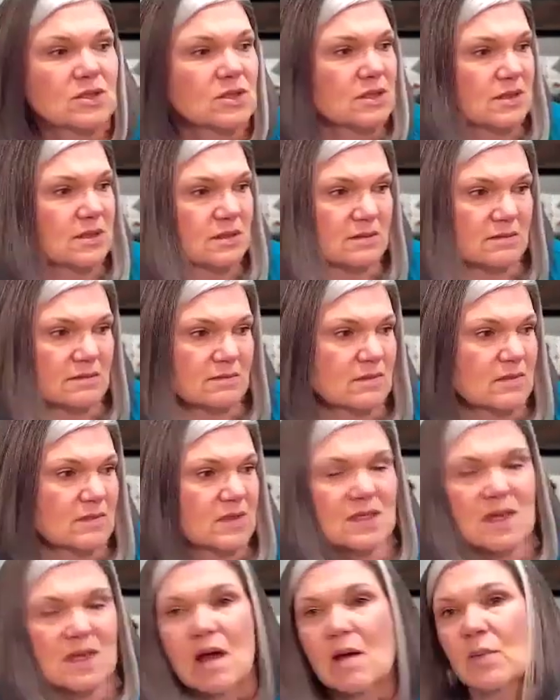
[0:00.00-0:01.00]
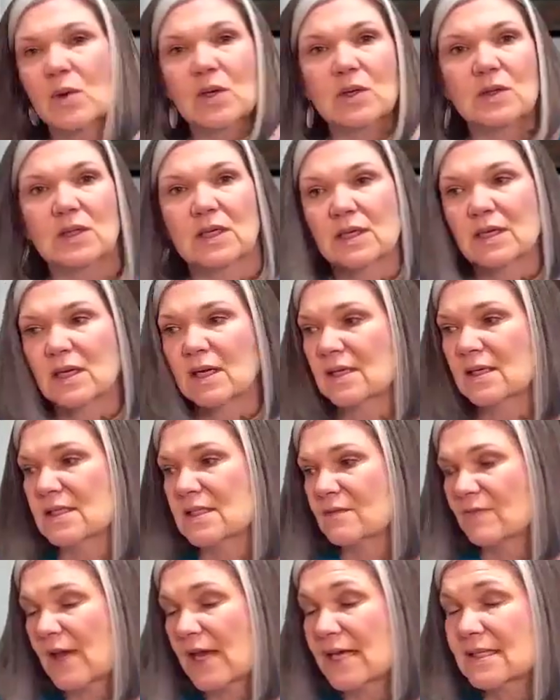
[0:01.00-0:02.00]
just somber look on
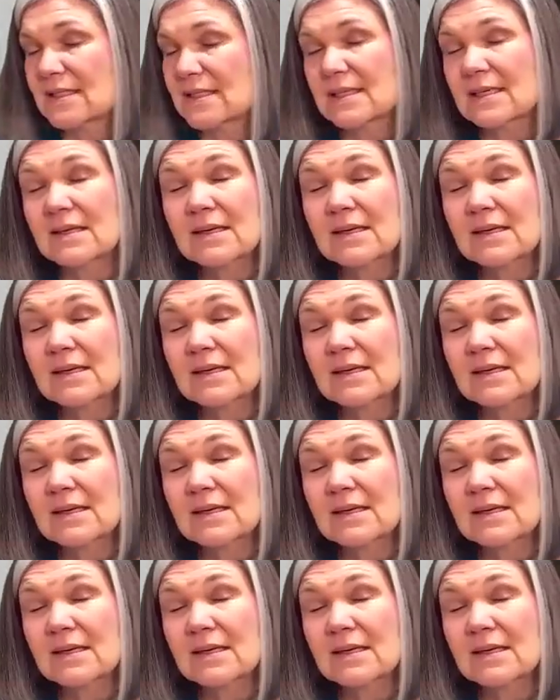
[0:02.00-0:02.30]
his face.